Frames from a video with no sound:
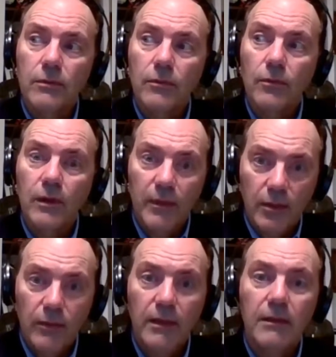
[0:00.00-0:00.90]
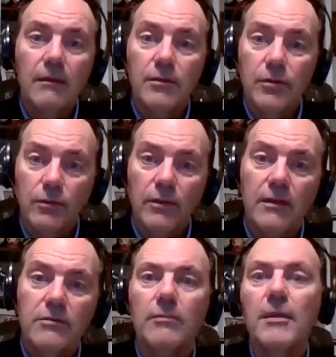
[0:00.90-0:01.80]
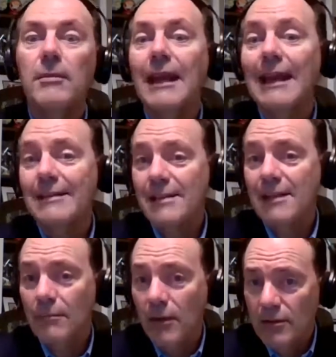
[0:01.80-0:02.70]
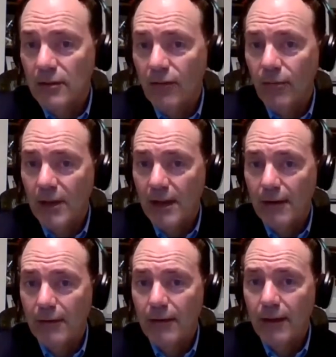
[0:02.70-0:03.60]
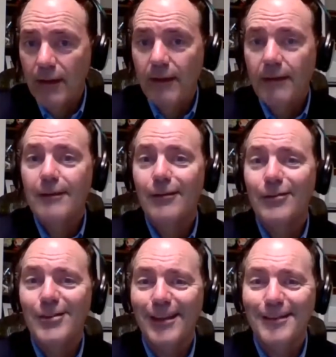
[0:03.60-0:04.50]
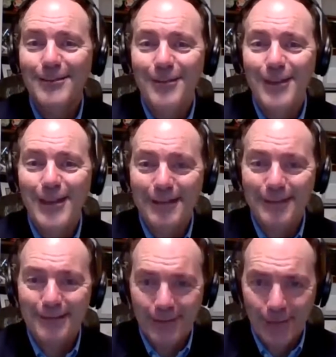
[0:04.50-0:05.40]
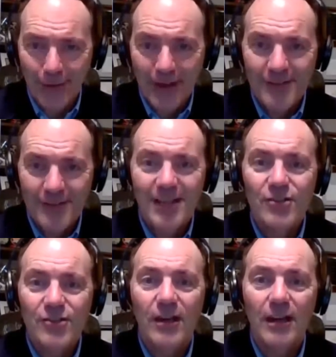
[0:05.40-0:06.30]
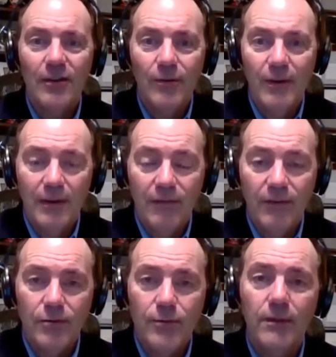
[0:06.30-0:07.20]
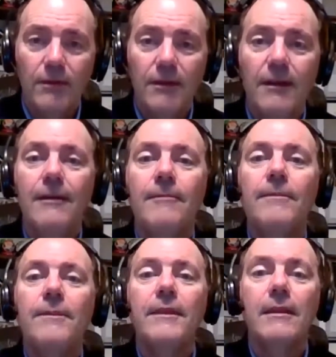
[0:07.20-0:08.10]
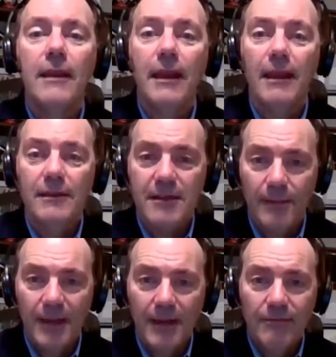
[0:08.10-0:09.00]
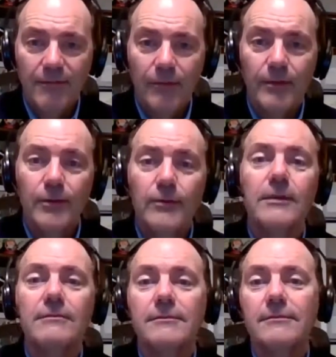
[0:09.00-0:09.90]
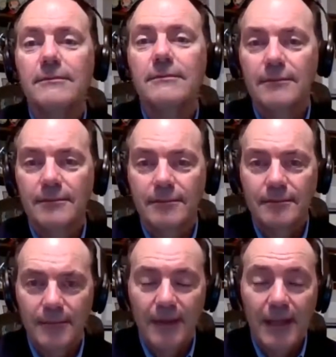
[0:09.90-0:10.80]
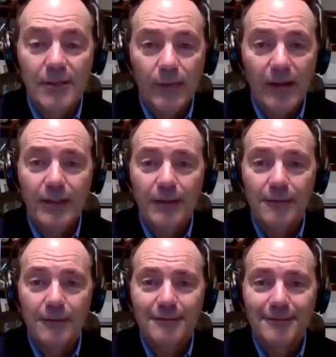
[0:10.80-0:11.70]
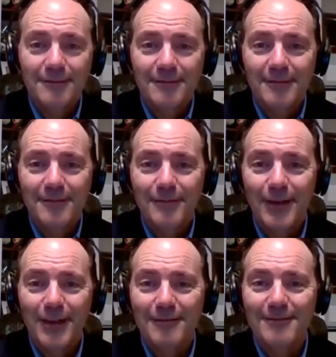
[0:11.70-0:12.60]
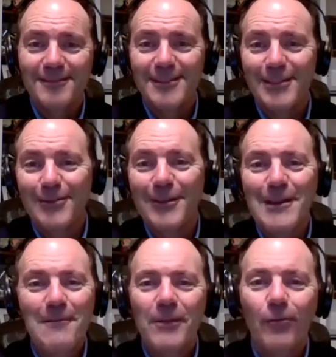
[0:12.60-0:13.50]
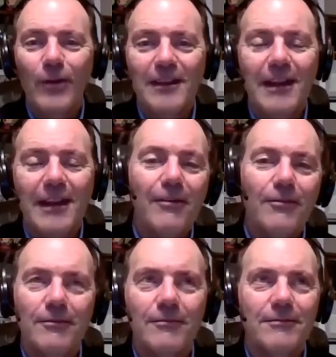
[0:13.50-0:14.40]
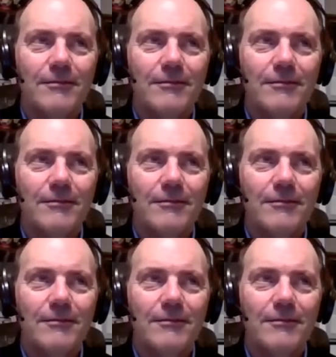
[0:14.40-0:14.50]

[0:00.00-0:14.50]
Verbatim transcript: what are we doing two years or maybe 18 months from now to say to that organization and or individual hey, it's coming up for renewal. That's revenue, right? So right now